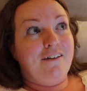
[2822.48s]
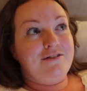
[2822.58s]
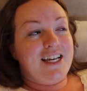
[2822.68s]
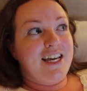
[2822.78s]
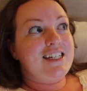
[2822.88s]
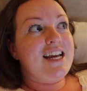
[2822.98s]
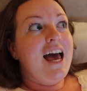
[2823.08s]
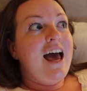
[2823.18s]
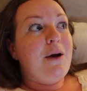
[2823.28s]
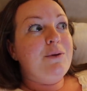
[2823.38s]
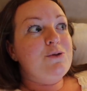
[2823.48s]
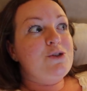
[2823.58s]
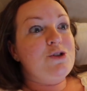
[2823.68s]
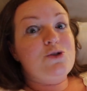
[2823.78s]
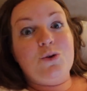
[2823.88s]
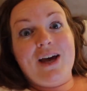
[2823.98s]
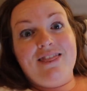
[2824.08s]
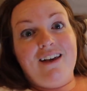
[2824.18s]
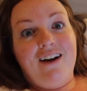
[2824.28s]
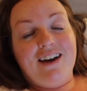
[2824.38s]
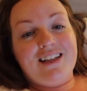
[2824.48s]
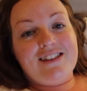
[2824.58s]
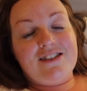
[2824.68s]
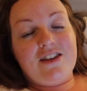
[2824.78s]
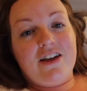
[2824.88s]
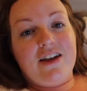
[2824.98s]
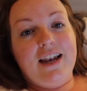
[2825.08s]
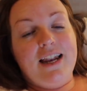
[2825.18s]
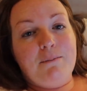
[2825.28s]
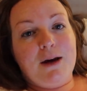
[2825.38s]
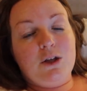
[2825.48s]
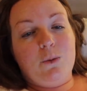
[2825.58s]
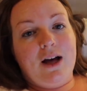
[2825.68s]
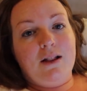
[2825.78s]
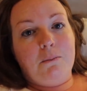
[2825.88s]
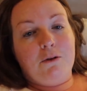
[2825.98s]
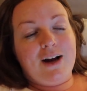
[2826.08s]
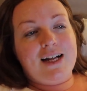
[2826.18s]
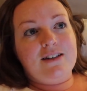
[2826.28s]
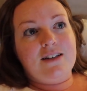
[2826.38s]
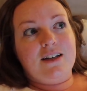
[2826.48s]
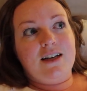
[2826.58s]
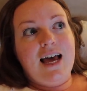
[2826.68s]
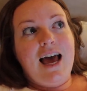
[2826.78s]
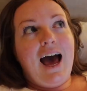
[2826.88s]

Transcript: Loved it. And we also saw In the Heights, the Lin-Manuel Miranda